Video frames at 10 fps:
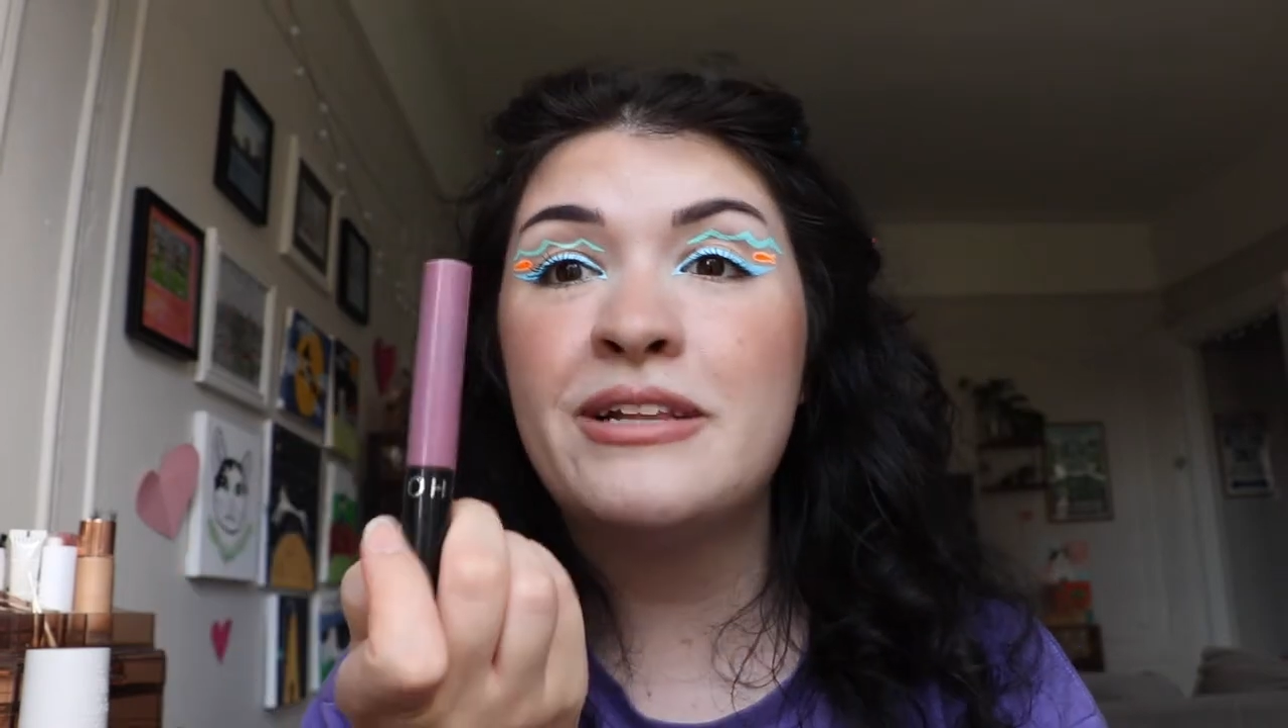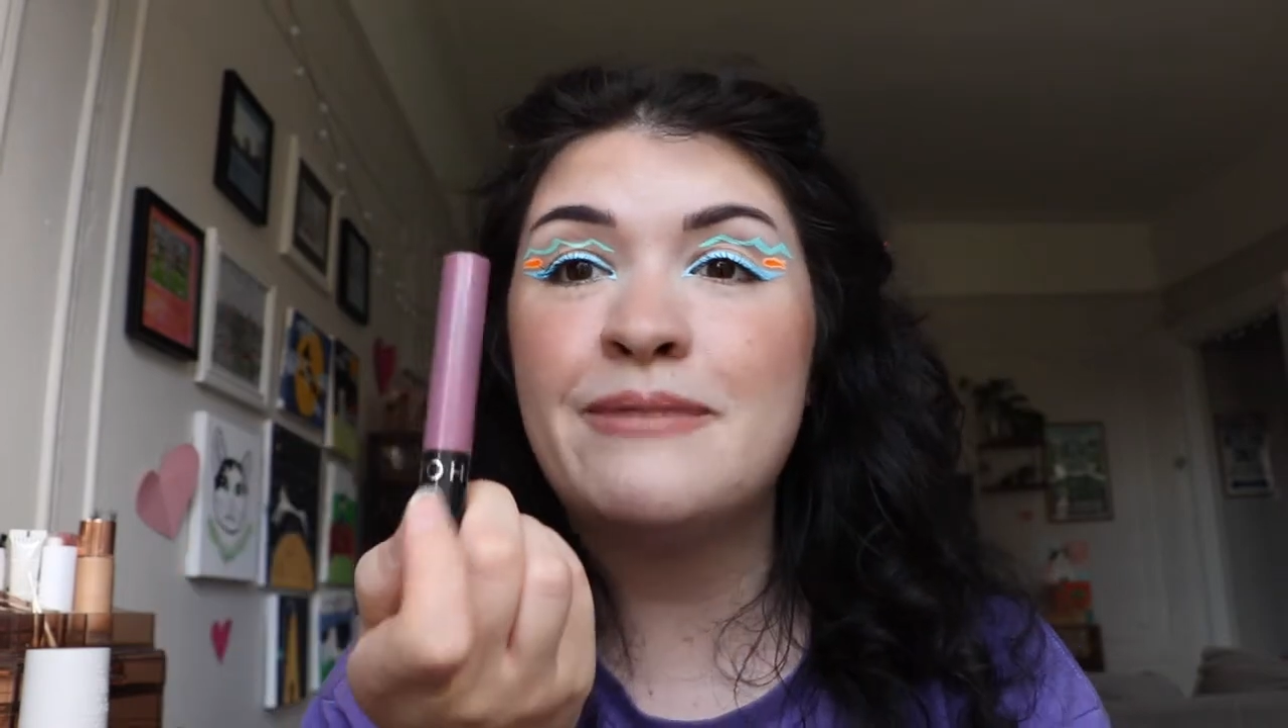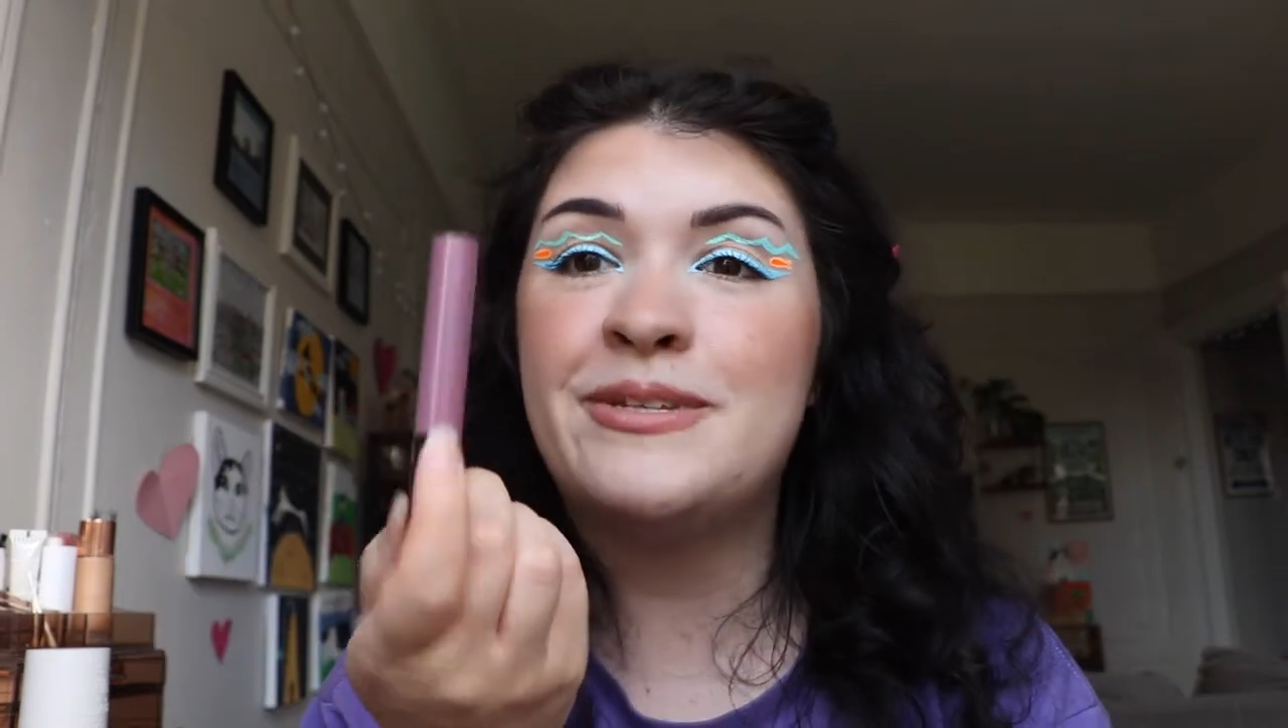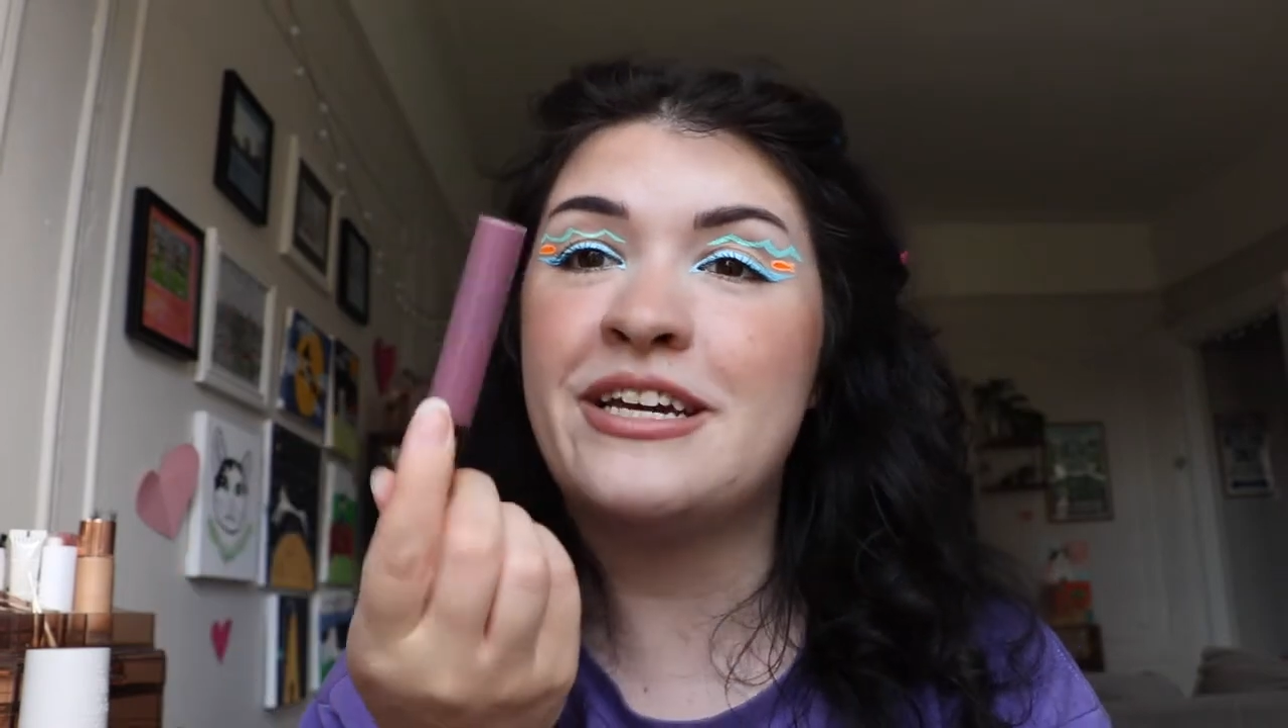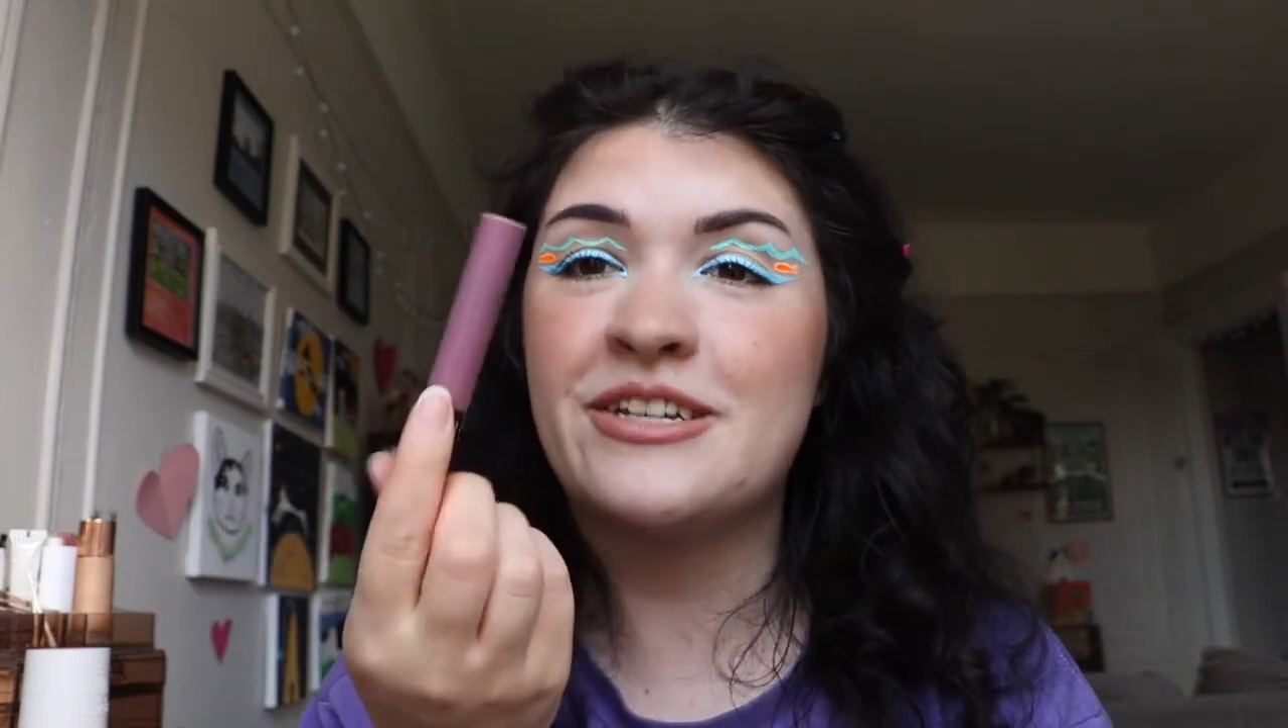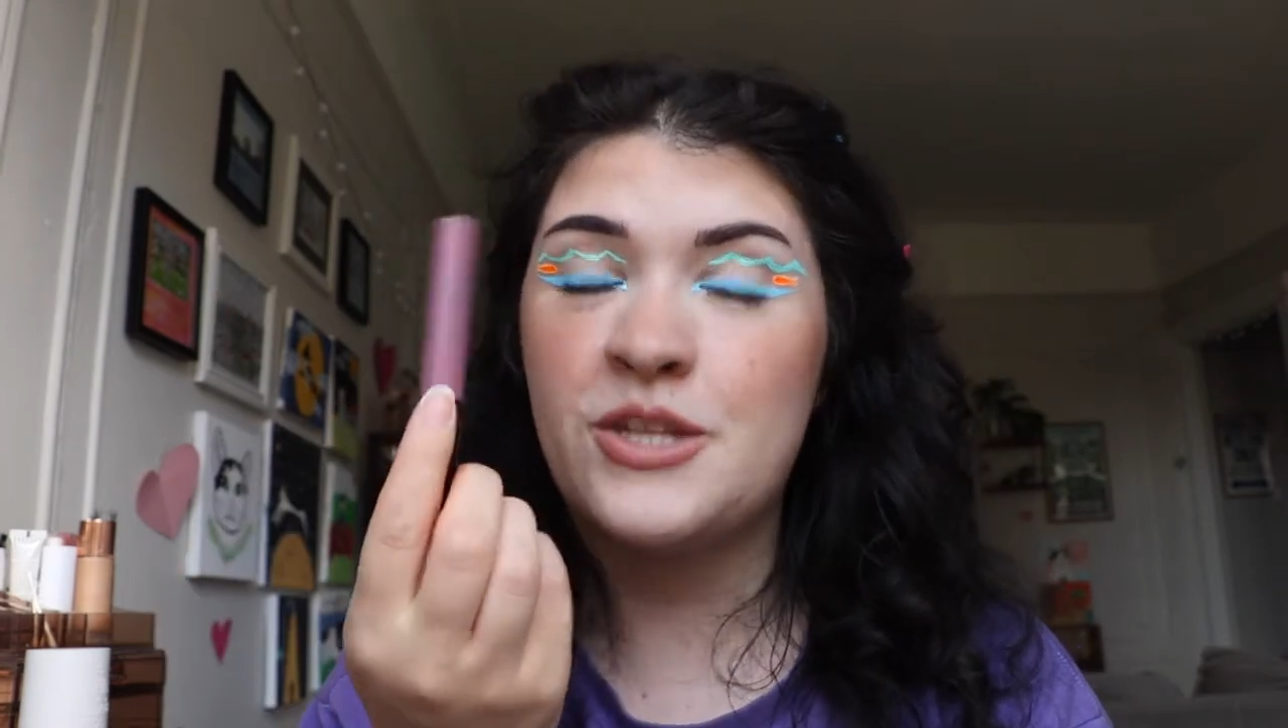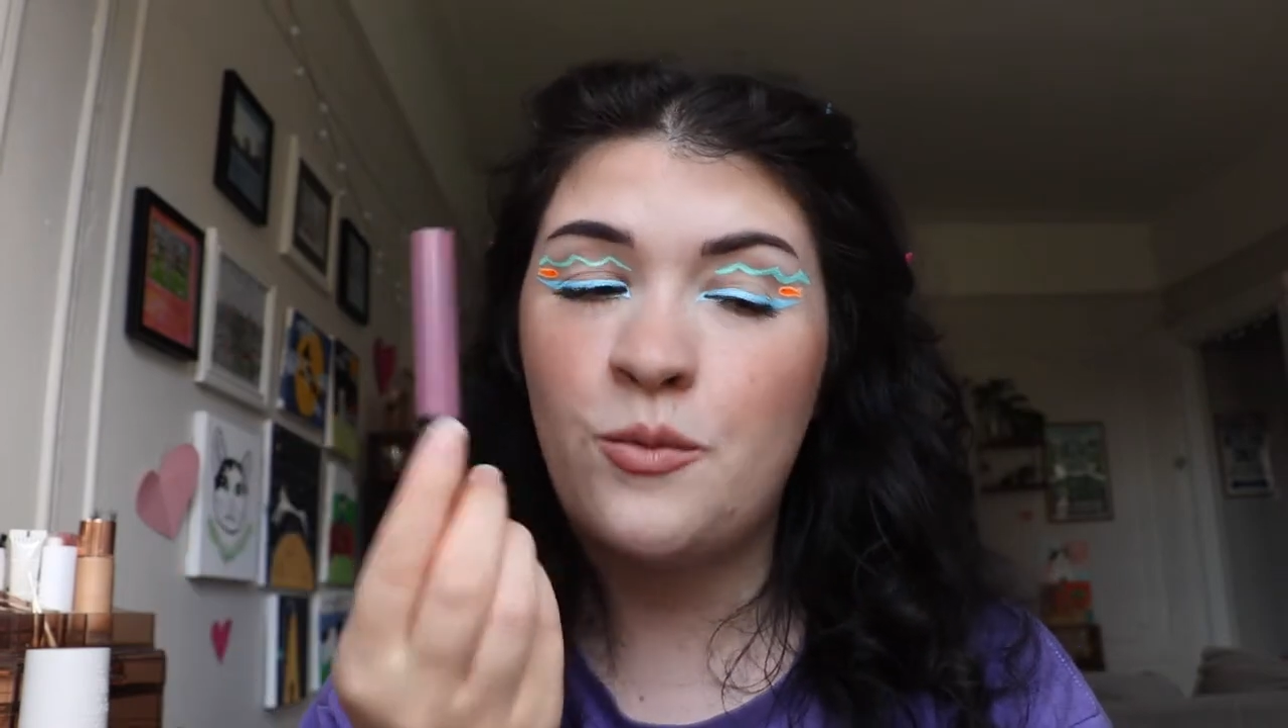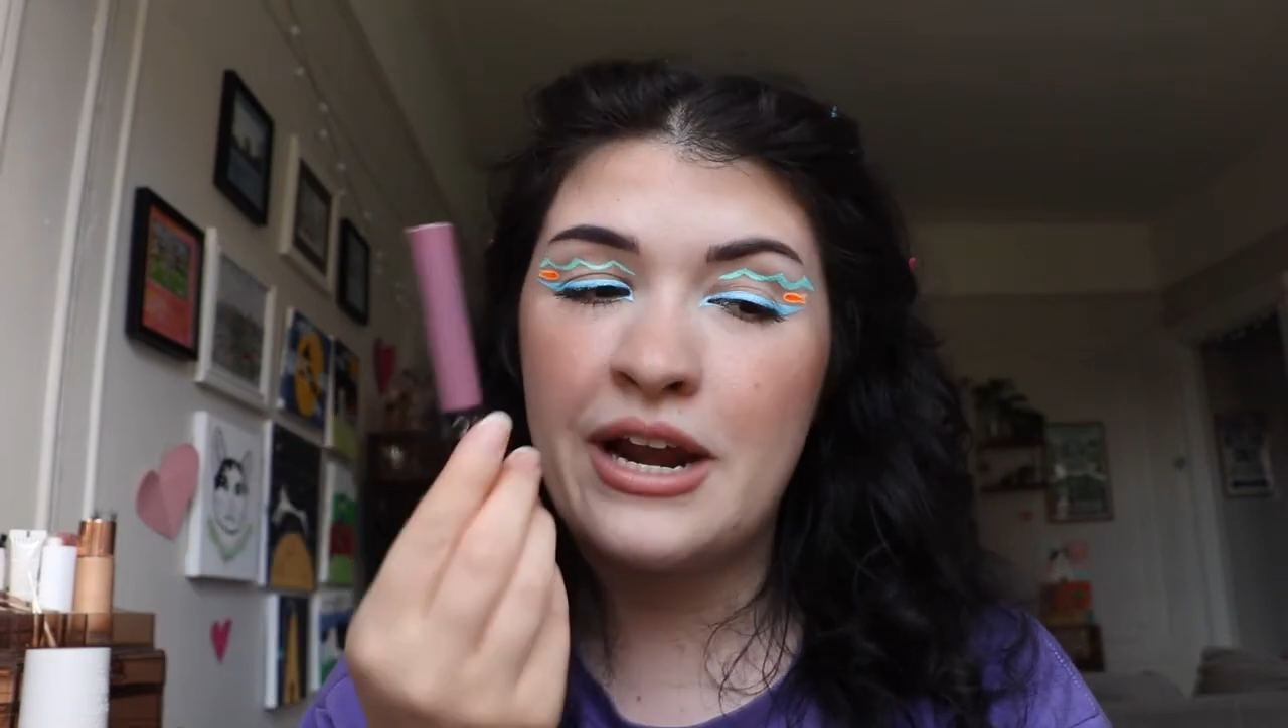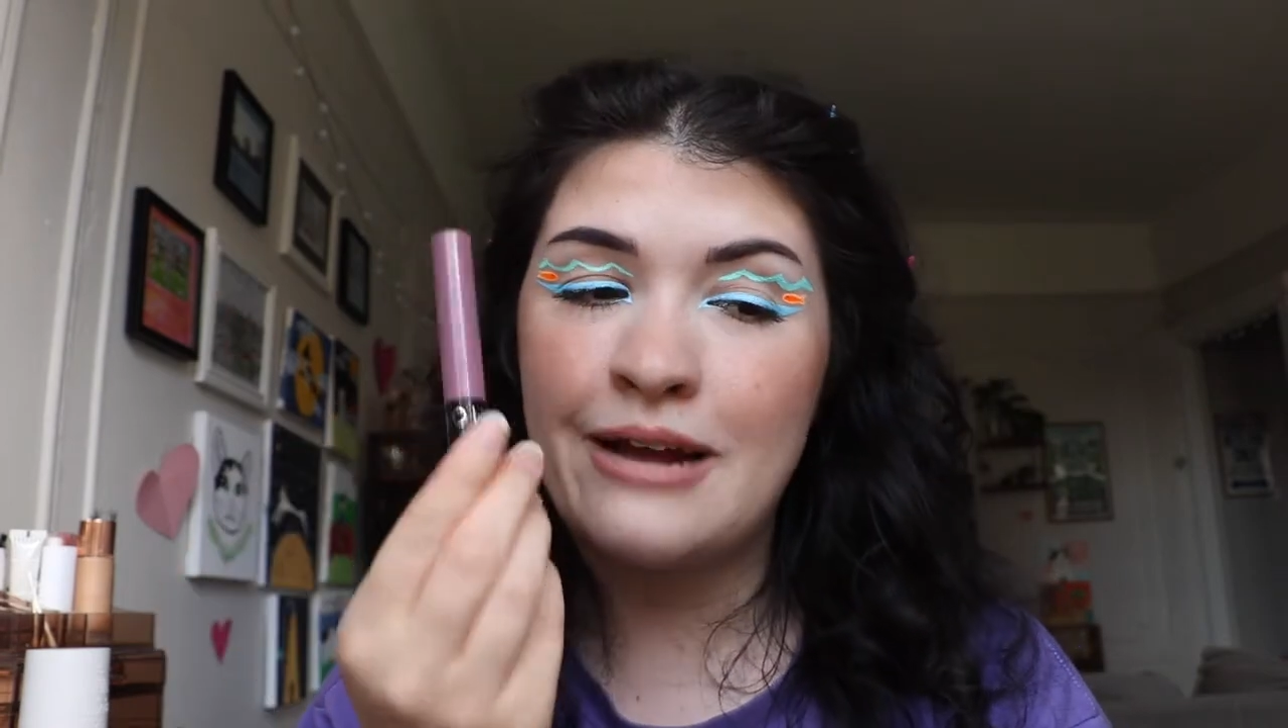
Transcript: lipstick is the one